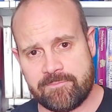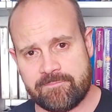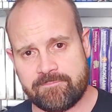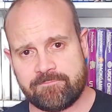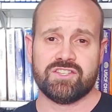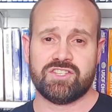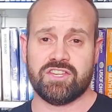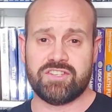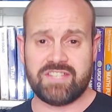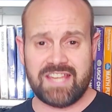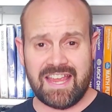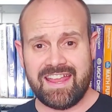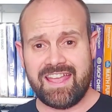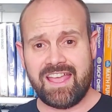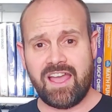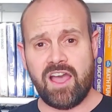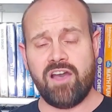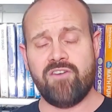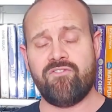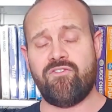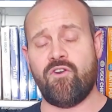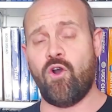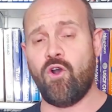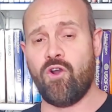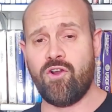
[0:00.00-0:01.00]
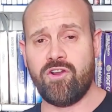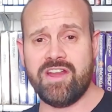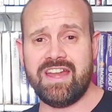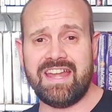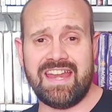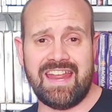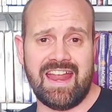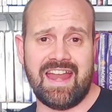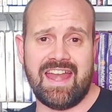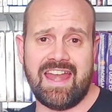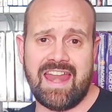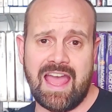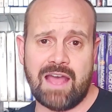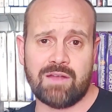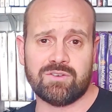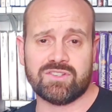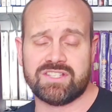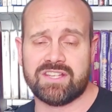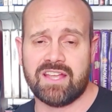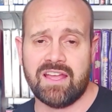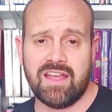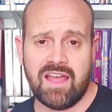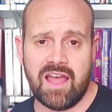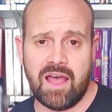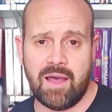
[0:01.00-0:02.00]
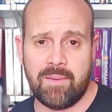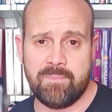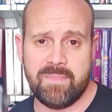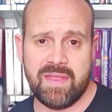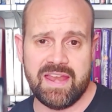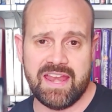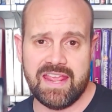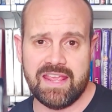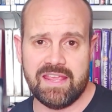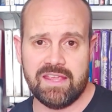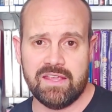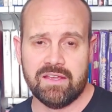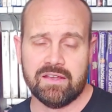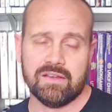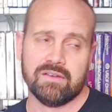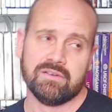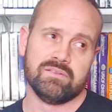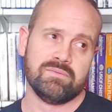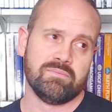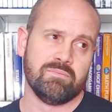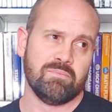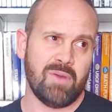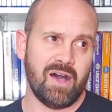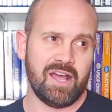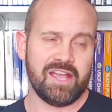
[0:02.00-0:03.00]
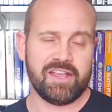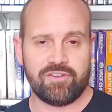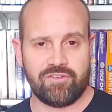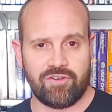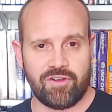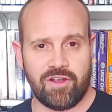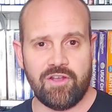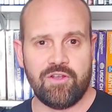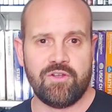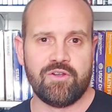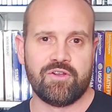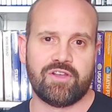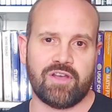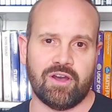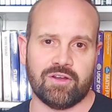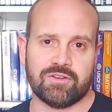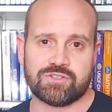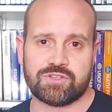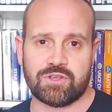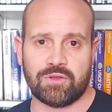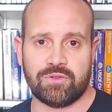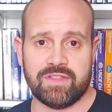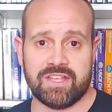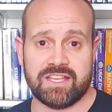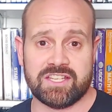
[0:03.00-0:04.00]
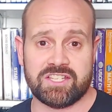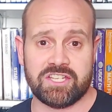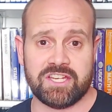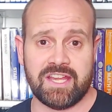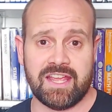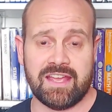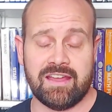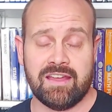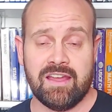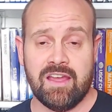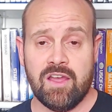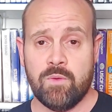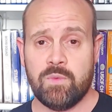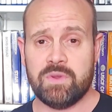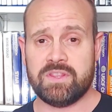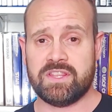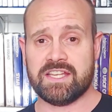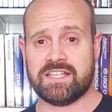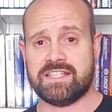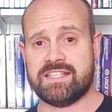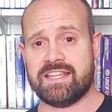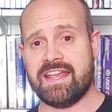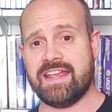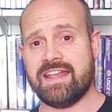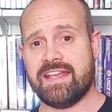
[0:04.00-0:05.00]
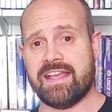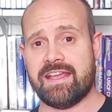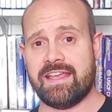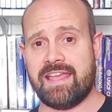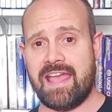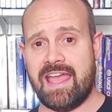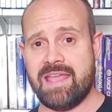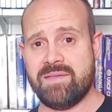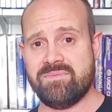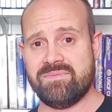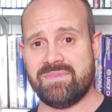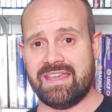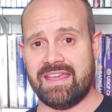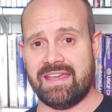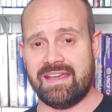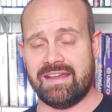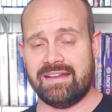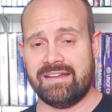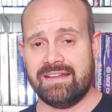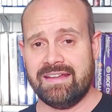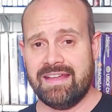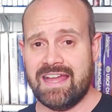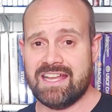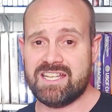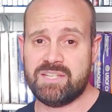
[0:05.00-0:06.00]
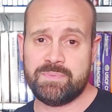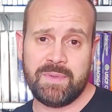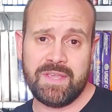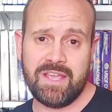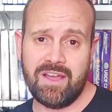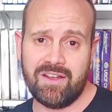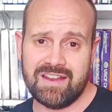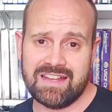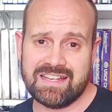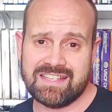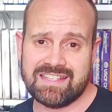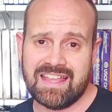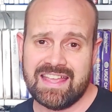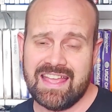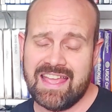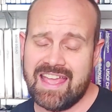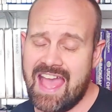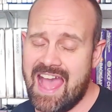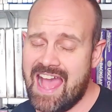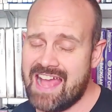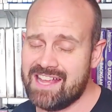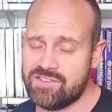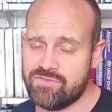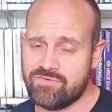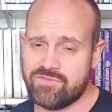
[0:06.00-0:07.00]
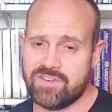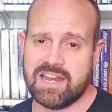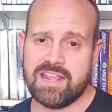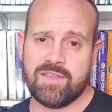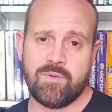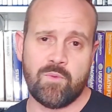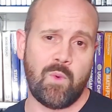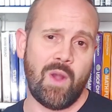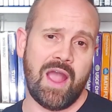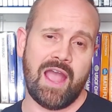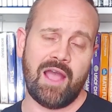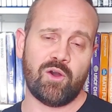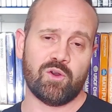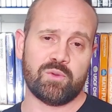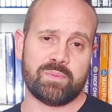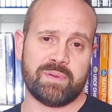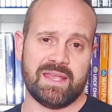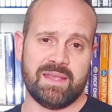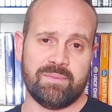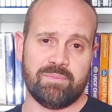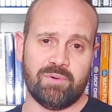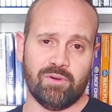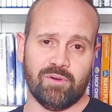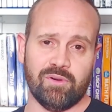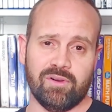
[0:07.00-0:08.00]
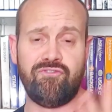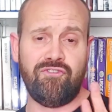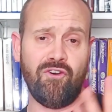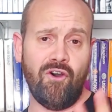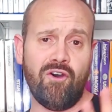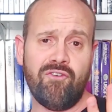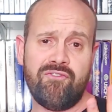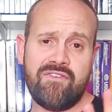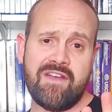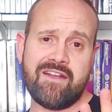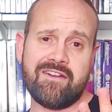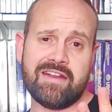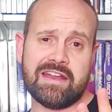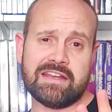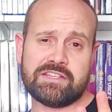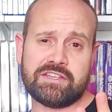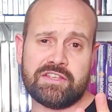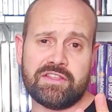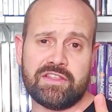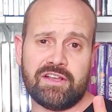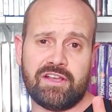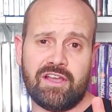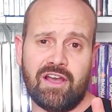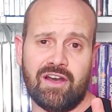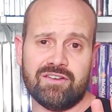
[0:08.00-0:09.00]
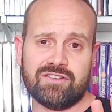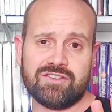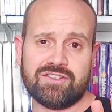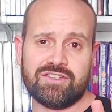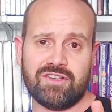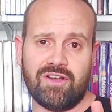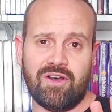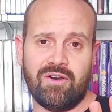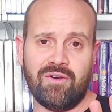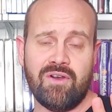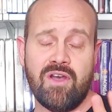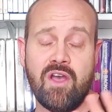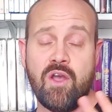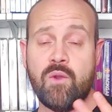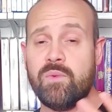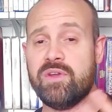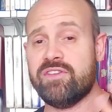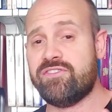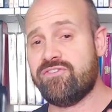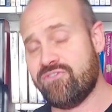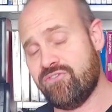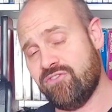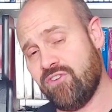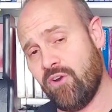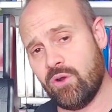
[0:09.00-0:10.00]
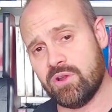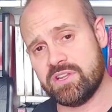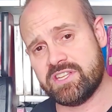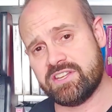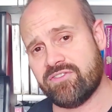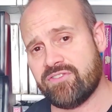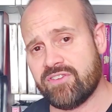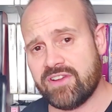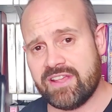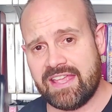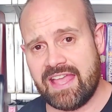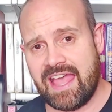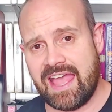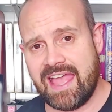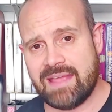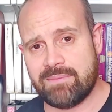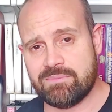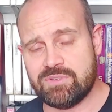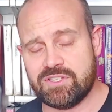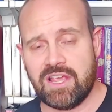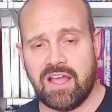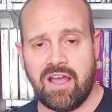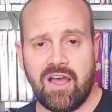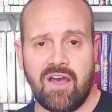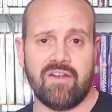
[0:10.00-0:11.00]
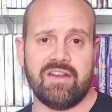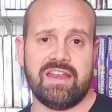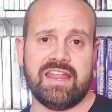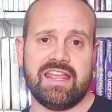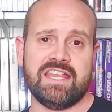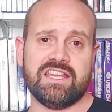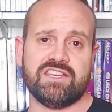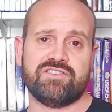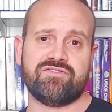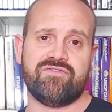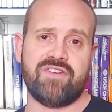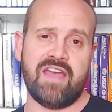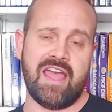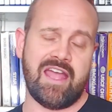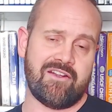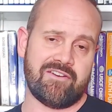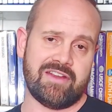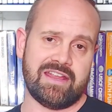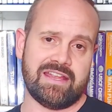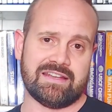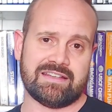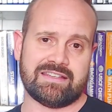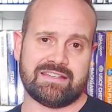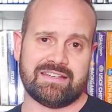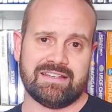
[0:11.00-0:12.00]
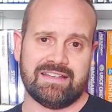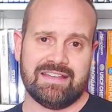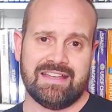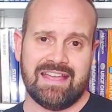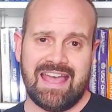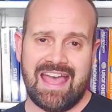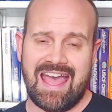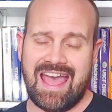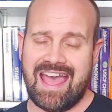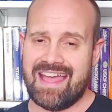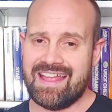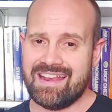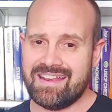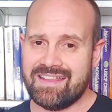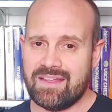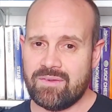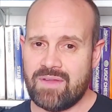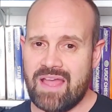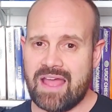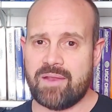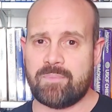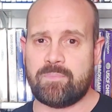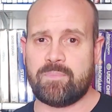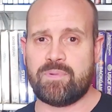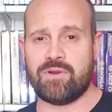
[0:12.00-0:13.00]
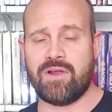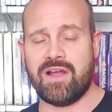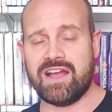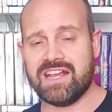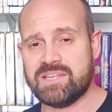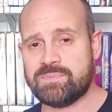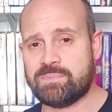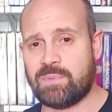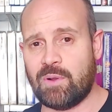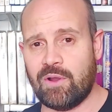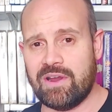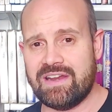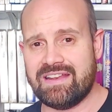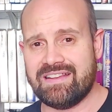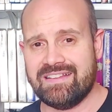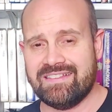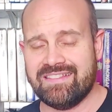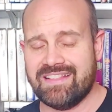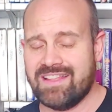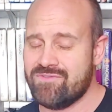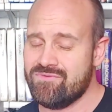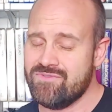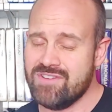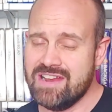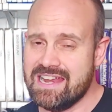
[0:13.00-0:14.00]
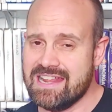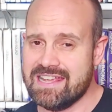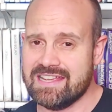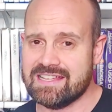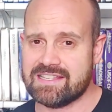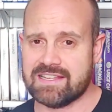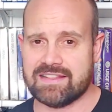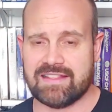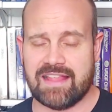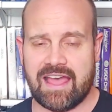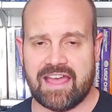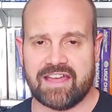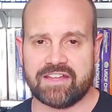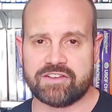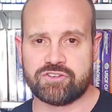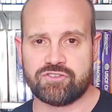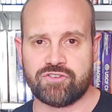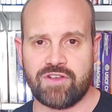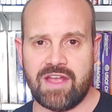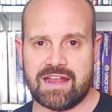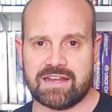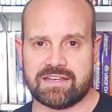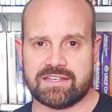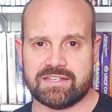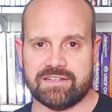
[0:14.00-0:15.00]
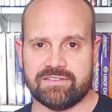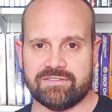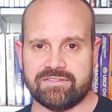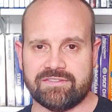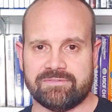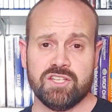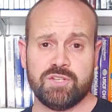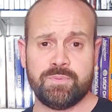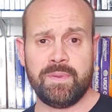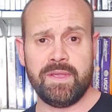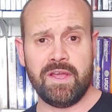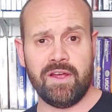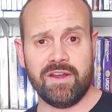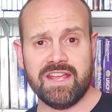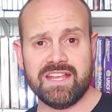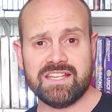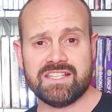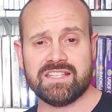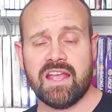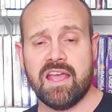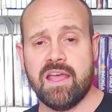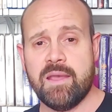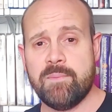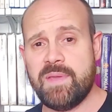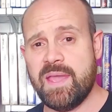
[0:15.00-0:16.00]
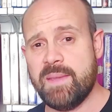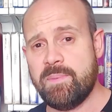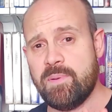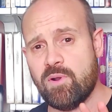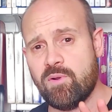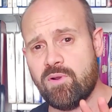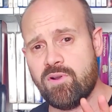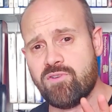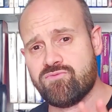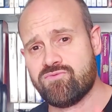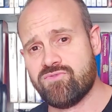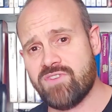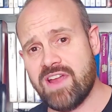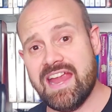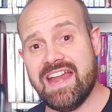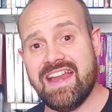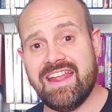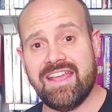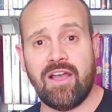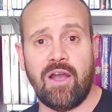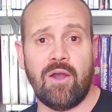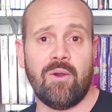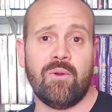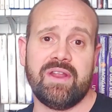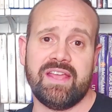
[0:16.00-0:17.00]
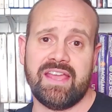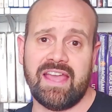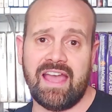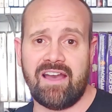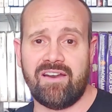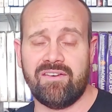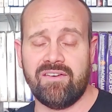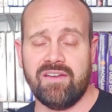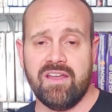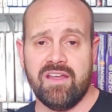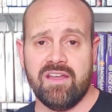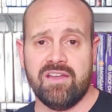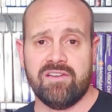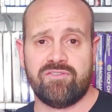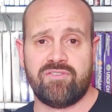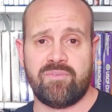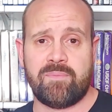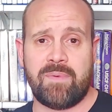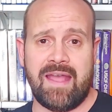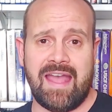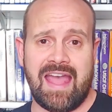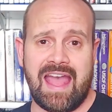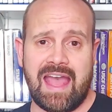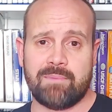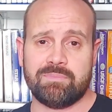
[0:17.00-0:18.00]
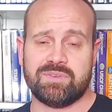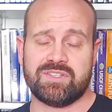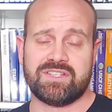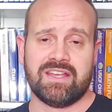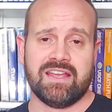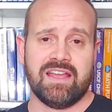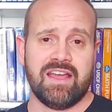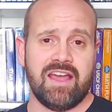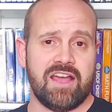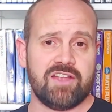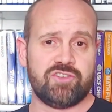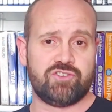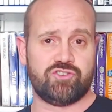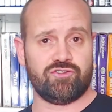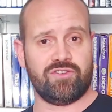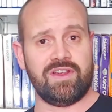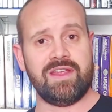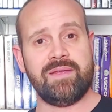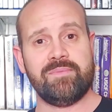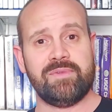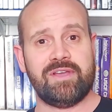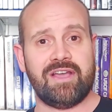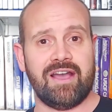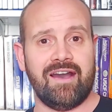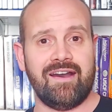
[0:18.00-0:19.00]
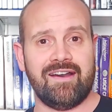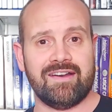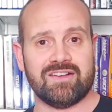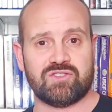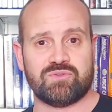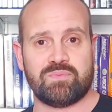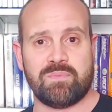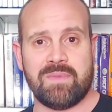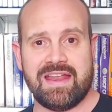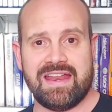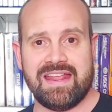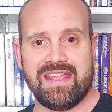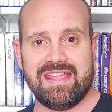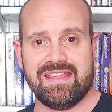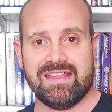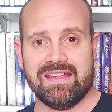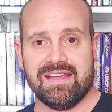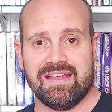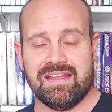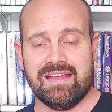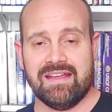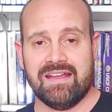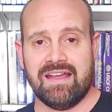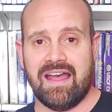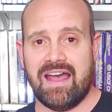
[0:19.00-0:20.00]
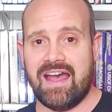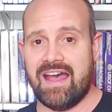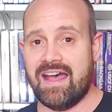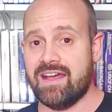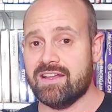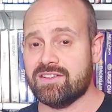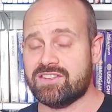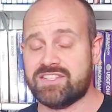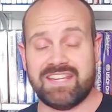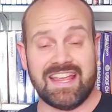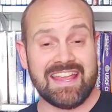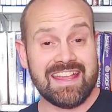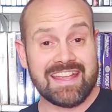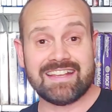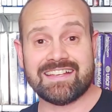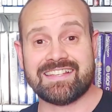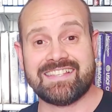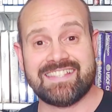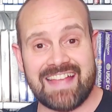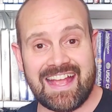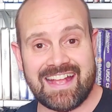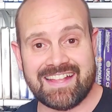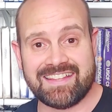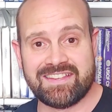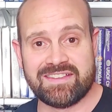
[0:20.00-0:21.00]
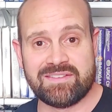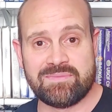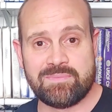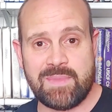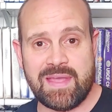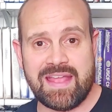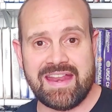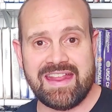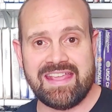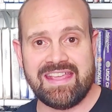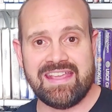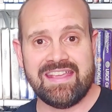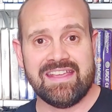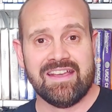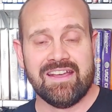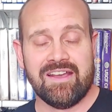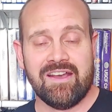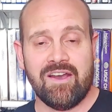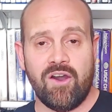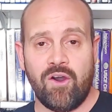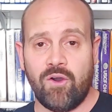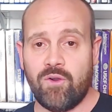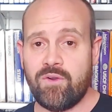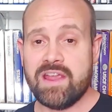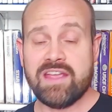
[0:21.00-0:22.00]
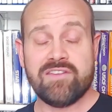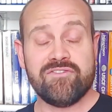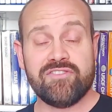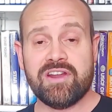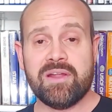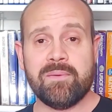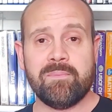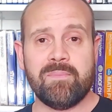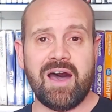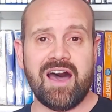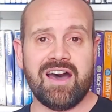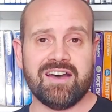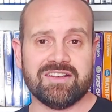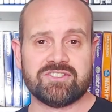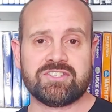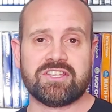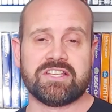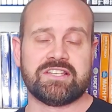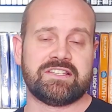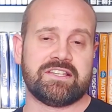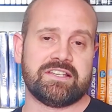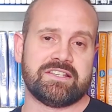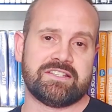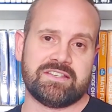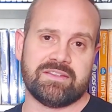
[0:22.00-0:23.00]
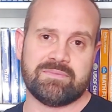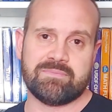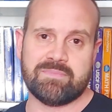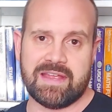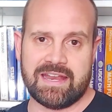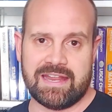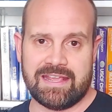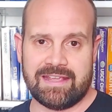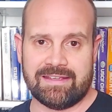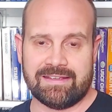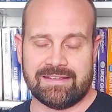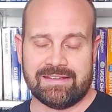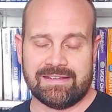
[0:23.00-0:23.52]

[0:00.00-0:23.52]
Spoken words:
So Sega have already announced a mini micro console this year with the Sega Game Gear, and to be honest, it hasn't really wowed people. 4 variants of the console with 4 different games on each variant, and at a price point that really isn't that attractive. To be honest, people were really holding out for perhaps a Dreamcast Mini, a Sega Saturn Mini, or even a Master System Mini.